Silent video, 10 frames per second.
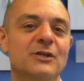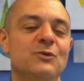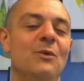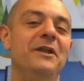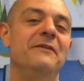
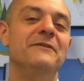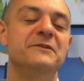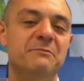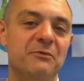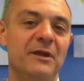20th and
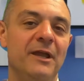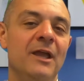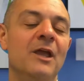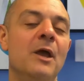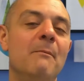Spring,
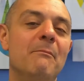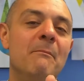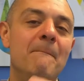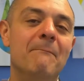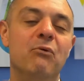
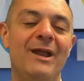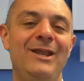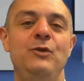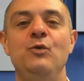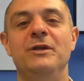
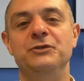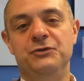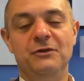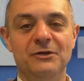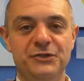brand new
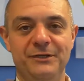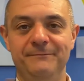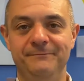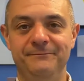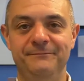construction.
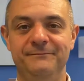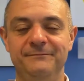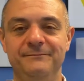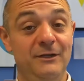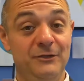
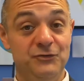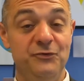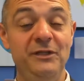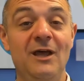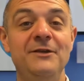
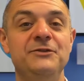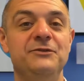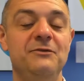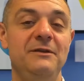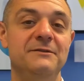Tree-lined
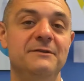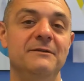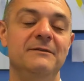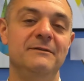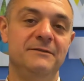streets,
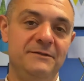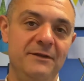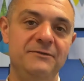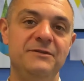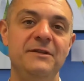
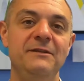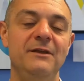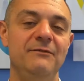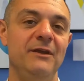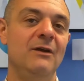Center City
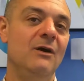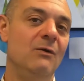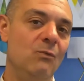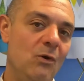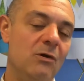living,
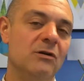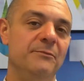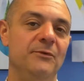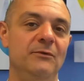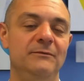
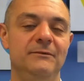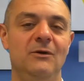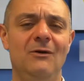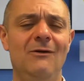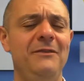walkable.
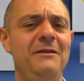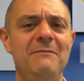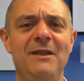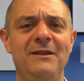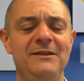All the
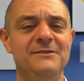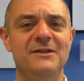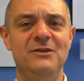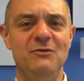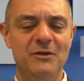amenities
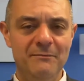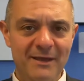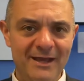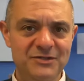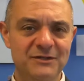that you could
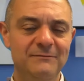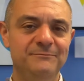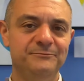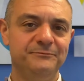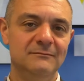imagine
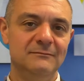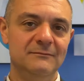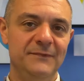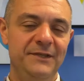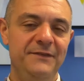
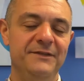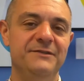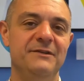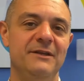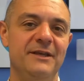in
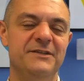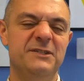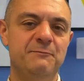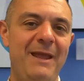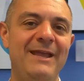this
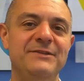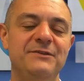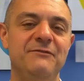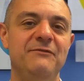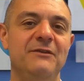
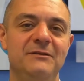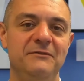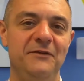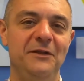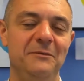expansive
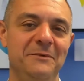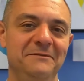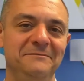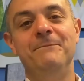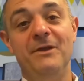development.
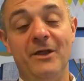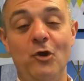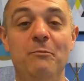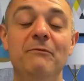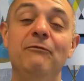You got
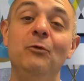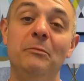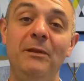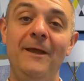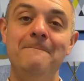open floor
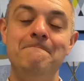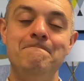plan,